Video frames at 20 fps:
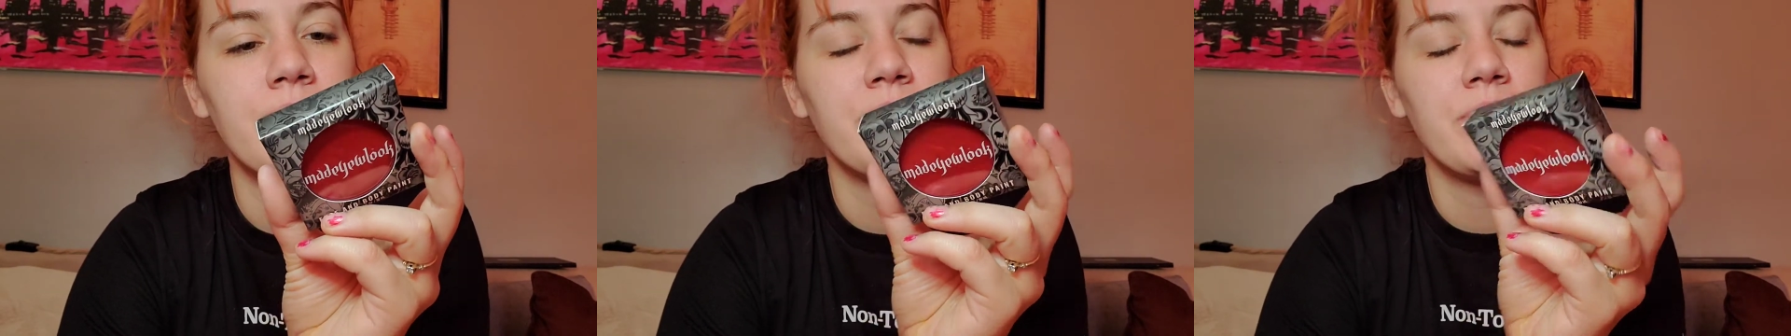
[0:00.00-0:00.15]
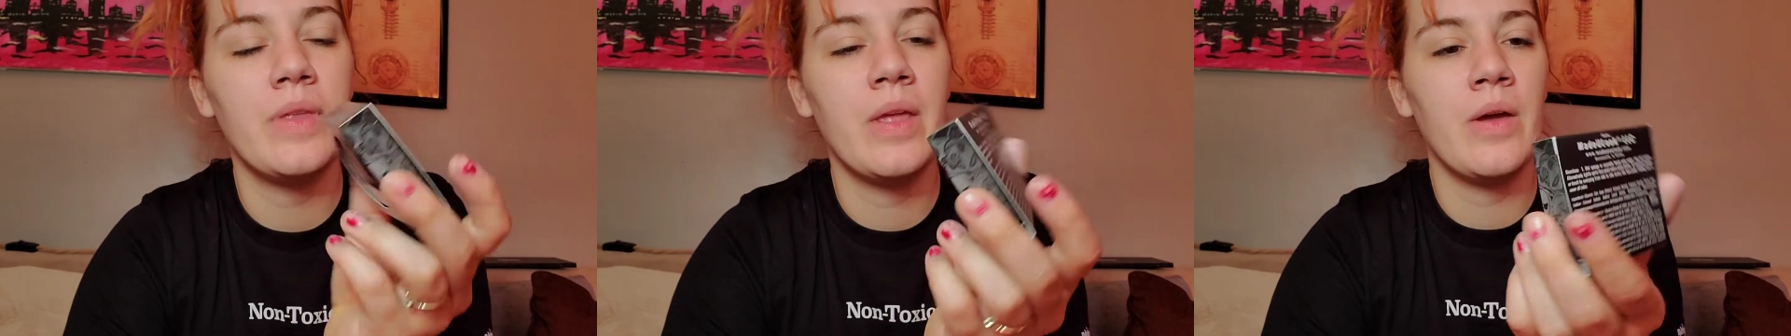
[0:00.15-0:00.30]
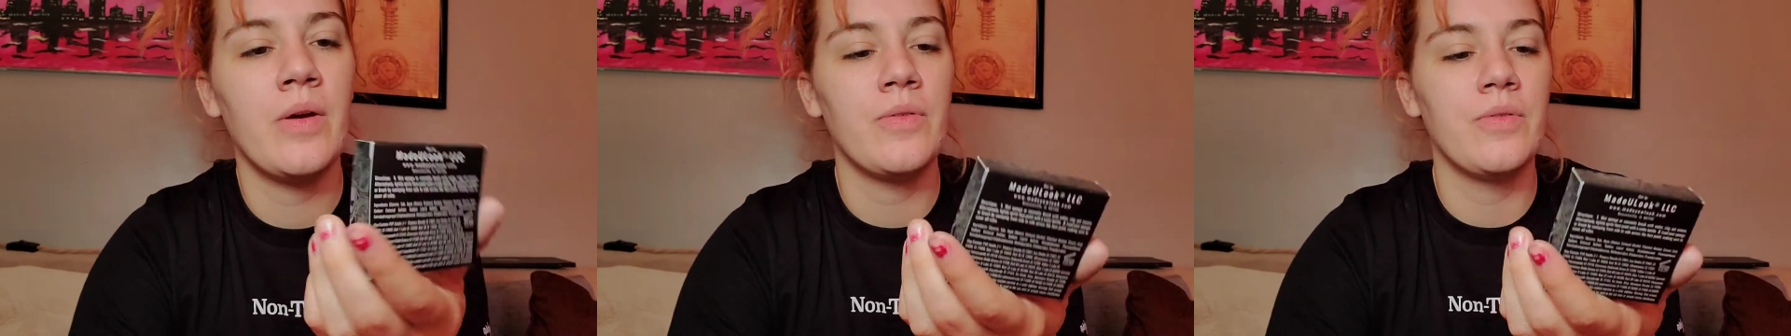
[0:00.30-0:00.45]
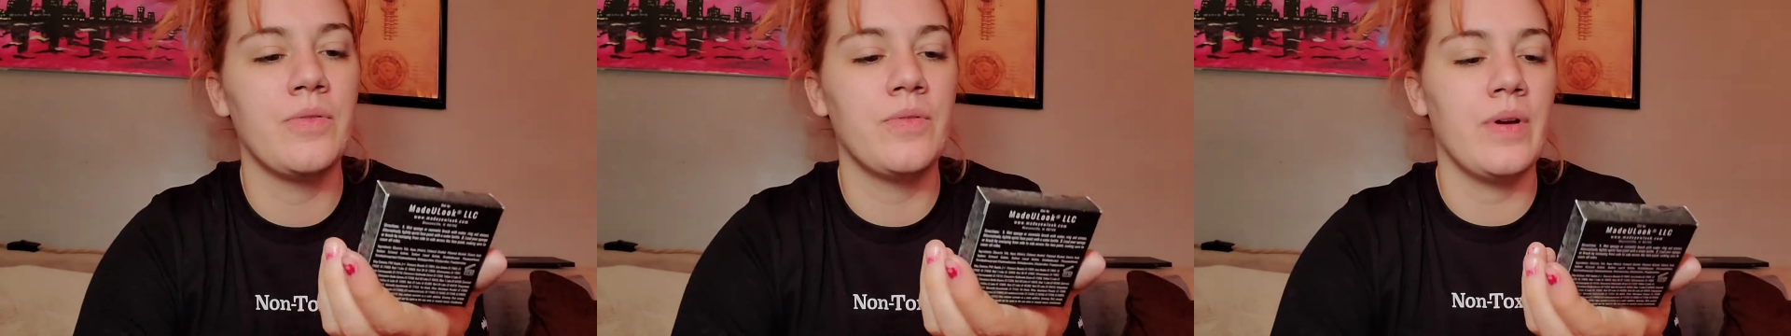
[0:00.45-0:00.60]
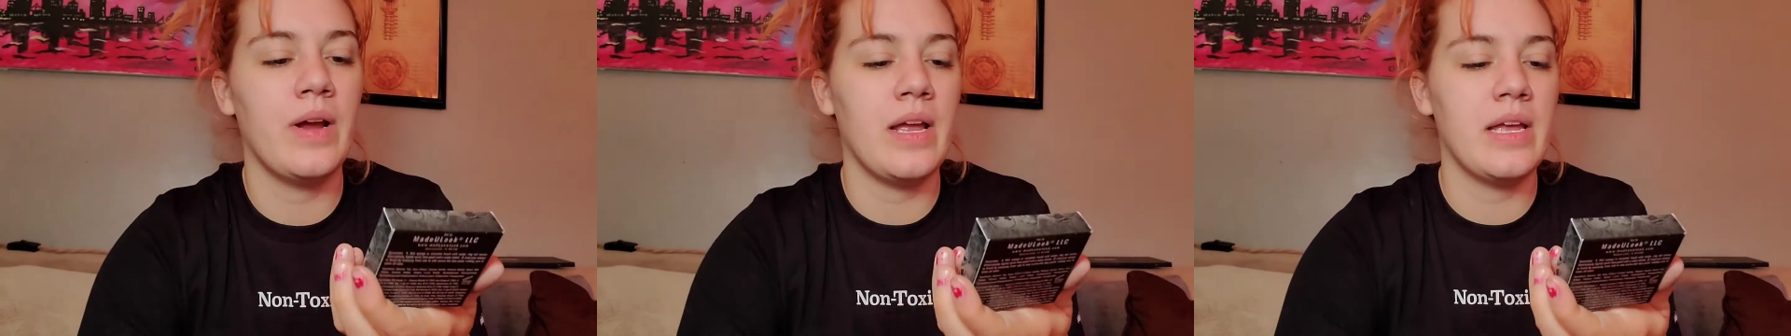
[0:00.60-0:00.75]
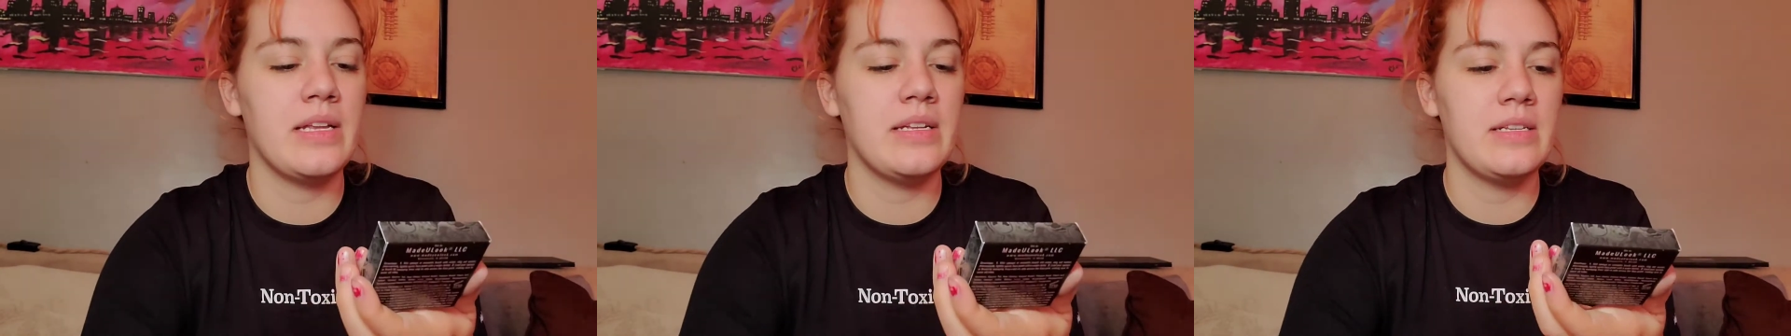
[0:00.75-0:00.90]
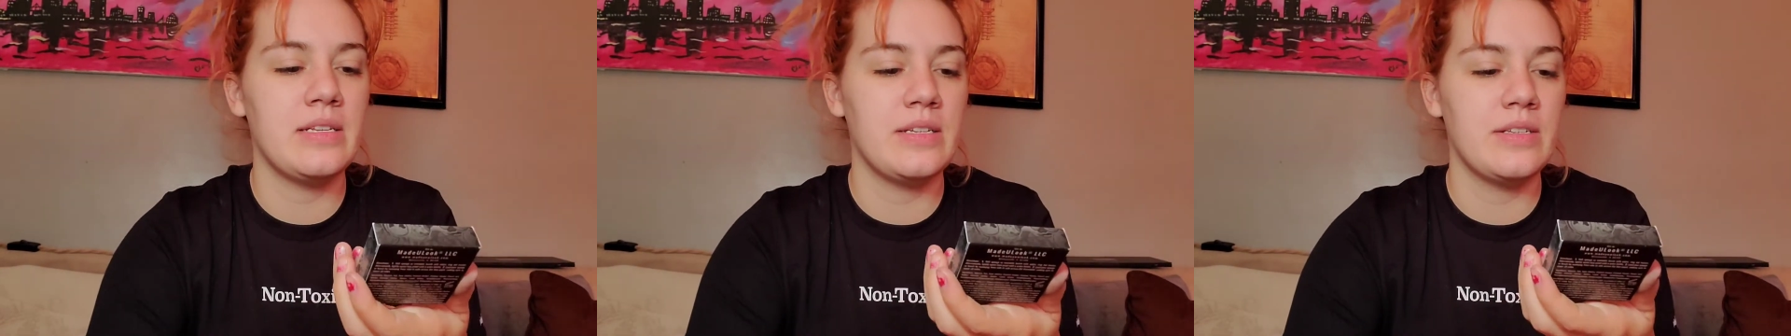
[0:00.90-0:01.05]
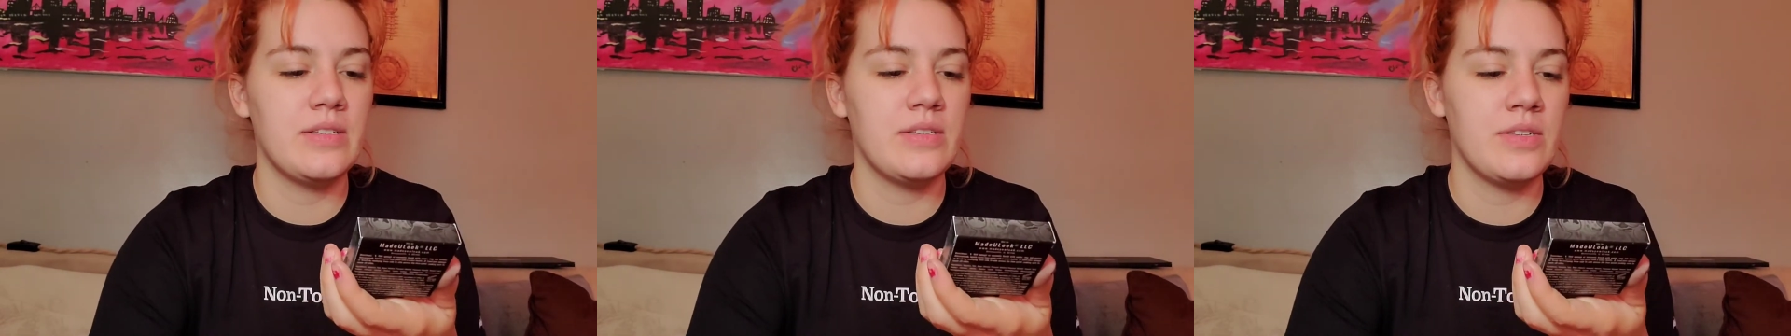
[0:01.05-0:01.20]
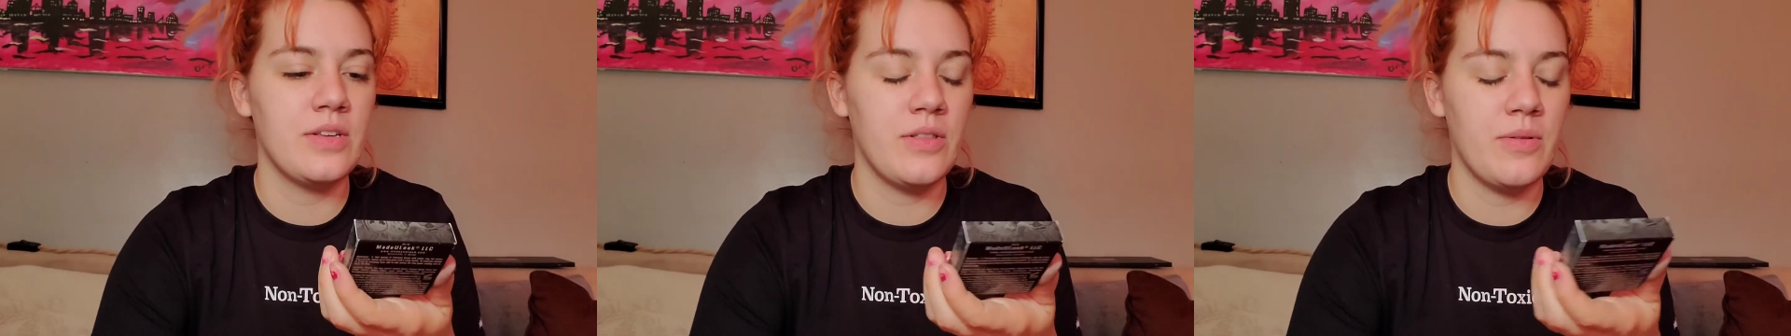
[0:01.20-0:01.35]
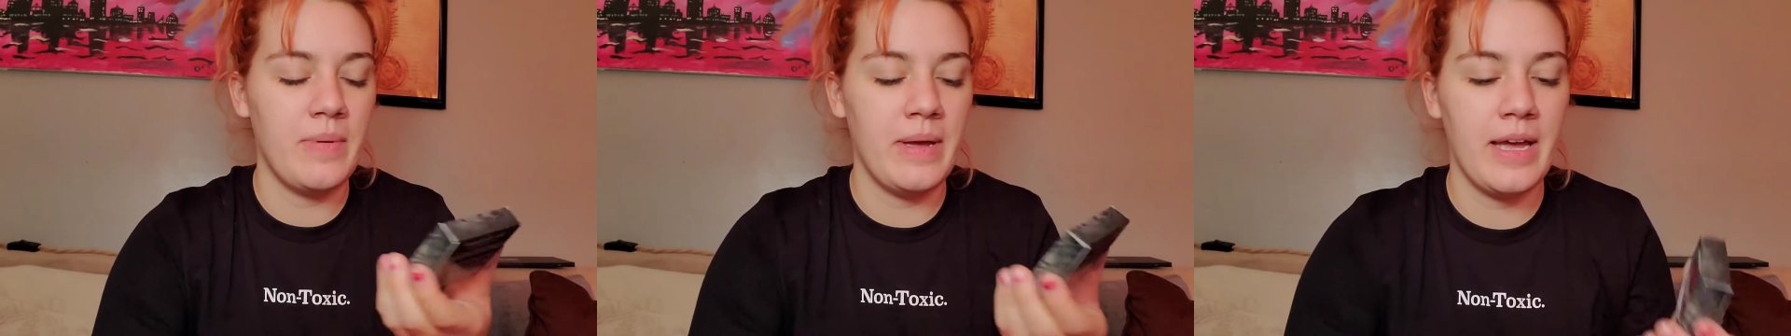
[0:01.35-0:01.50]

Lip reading: Alright, so the